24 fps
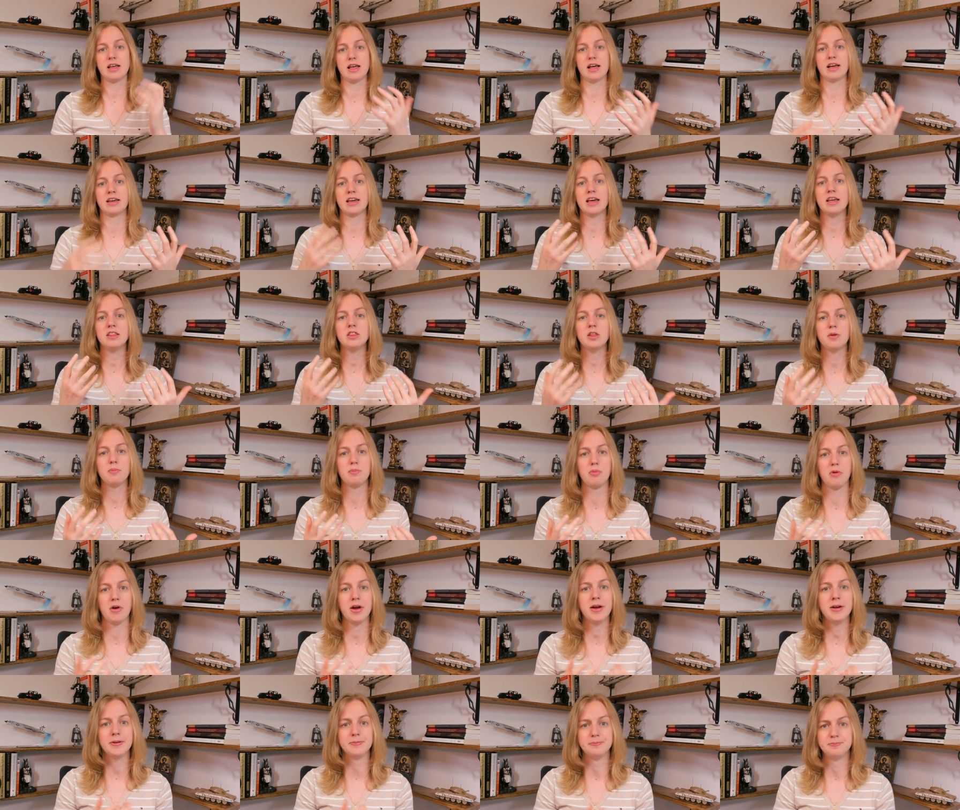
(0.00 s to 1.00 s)
like in the
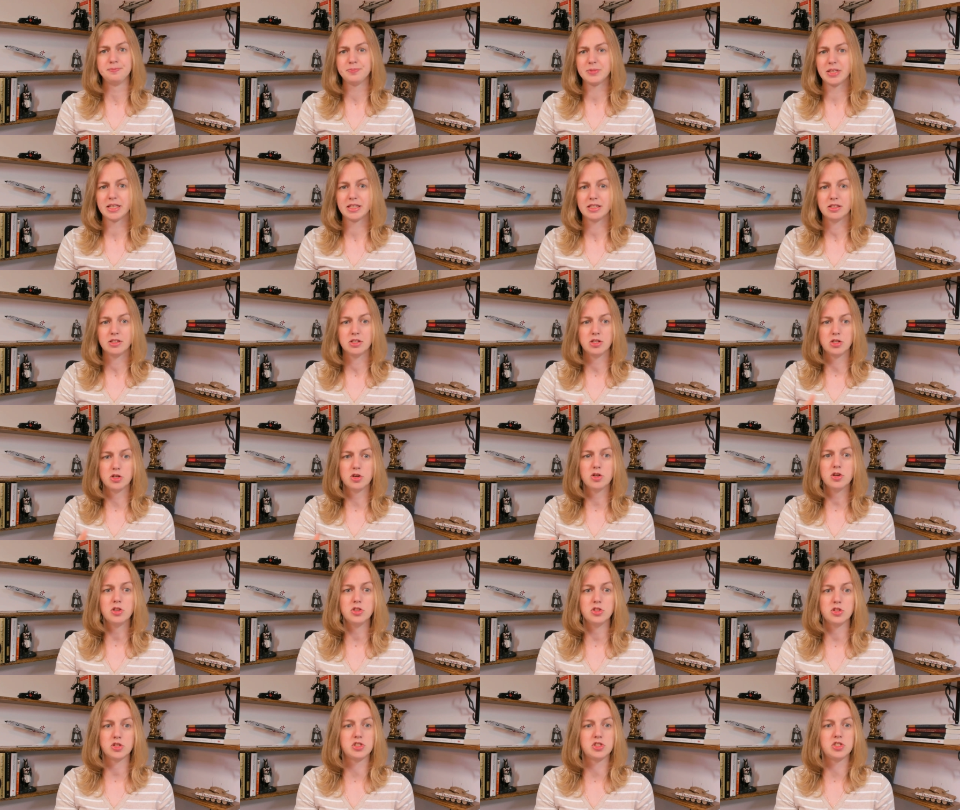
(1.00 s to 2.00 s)
brain like you
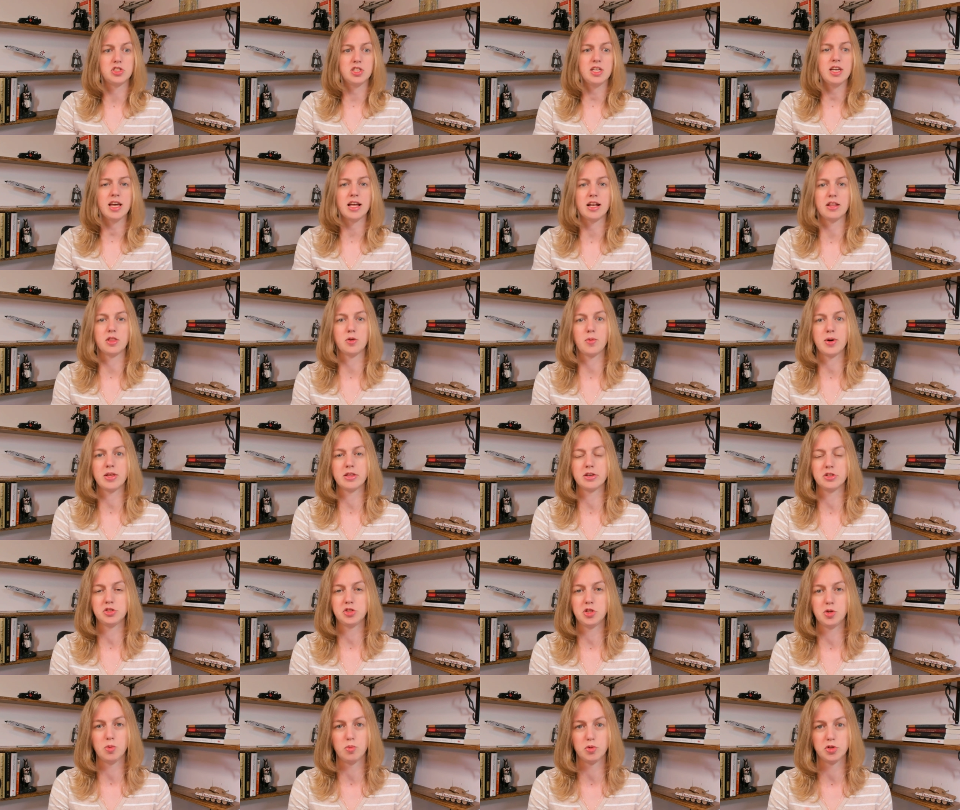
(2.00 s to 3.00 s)
can just see it the way that
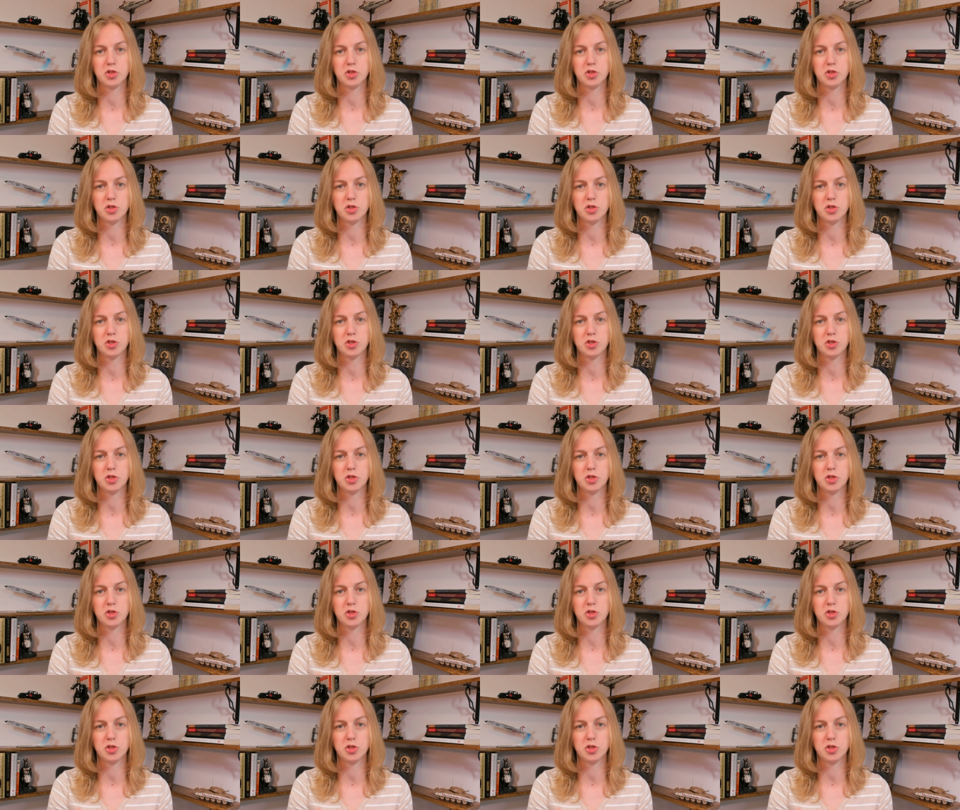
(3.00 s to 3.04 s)
she